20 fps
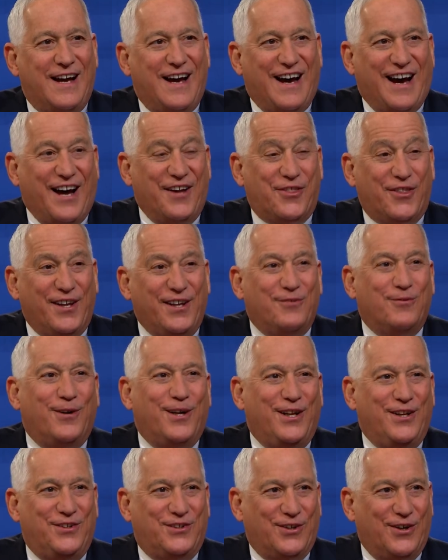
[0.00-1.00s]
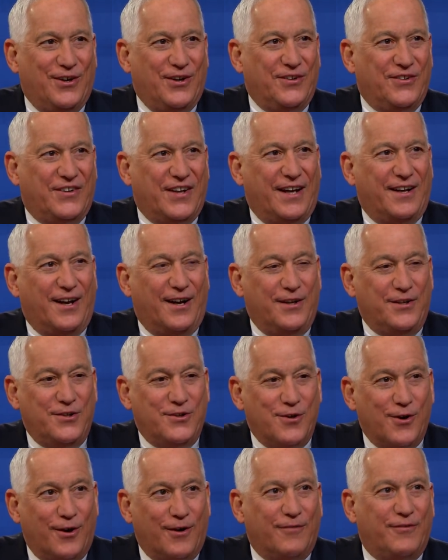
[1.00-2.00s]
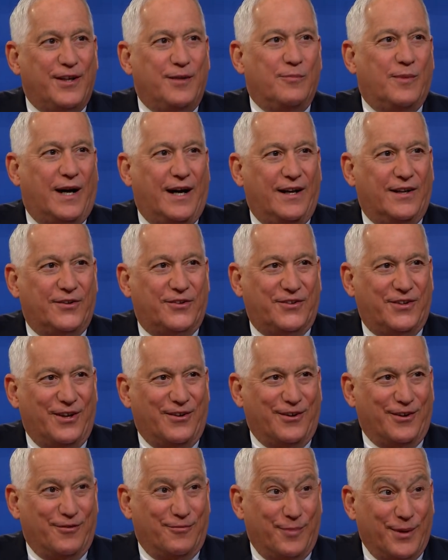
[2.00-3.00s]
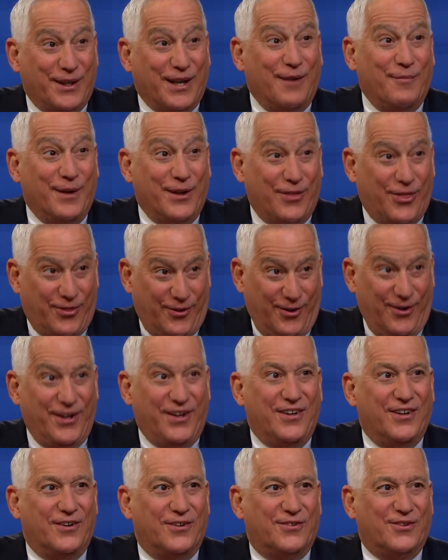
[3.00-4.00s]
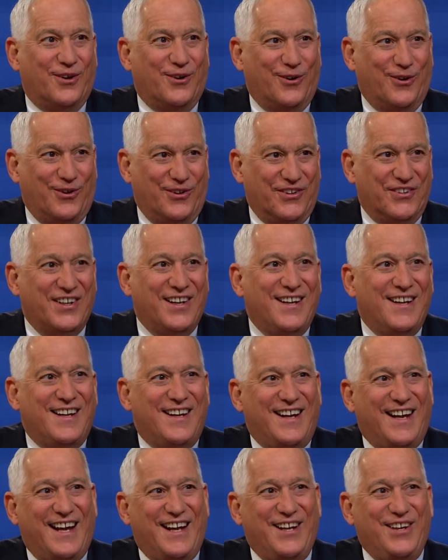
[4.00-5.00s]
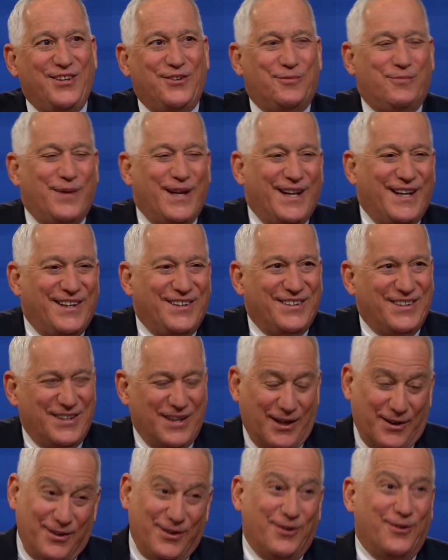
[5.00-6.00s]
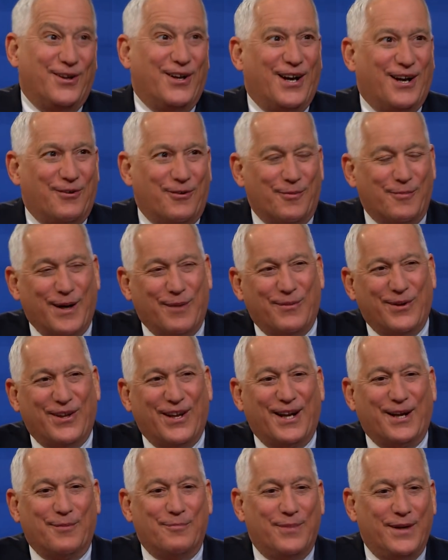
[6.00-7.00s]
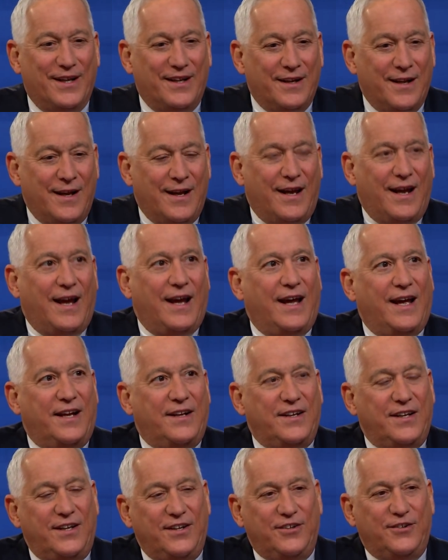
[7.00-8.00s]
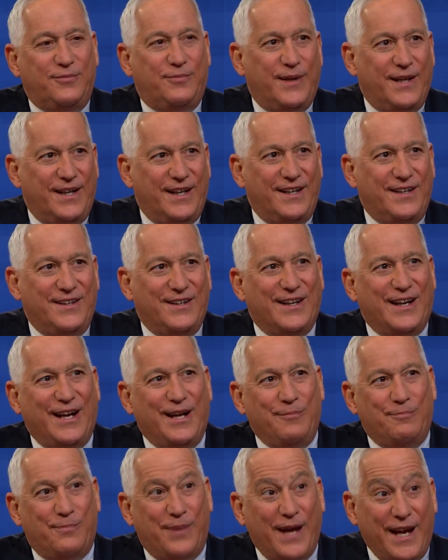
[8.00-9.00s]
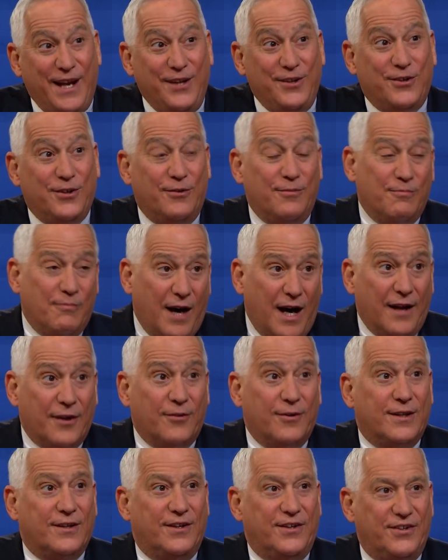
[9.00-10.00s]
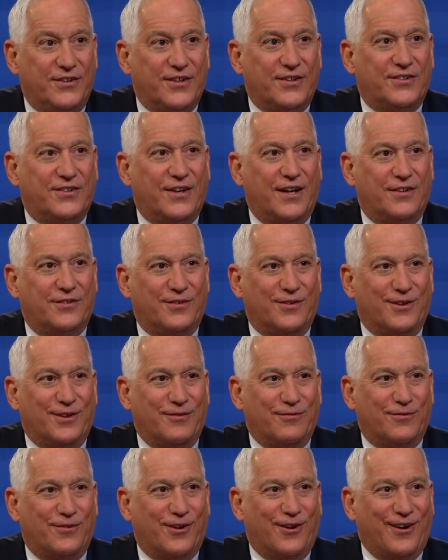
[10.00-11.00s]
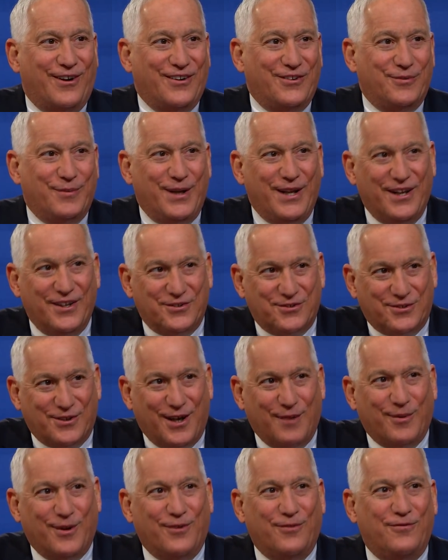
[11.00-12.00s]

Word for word: I think when he turns that unnerving milestone of becoming 30 years old, and he's been, yeah, you and I remember that a bit, and he's been a painter moderately successful in Florence, but he has trouble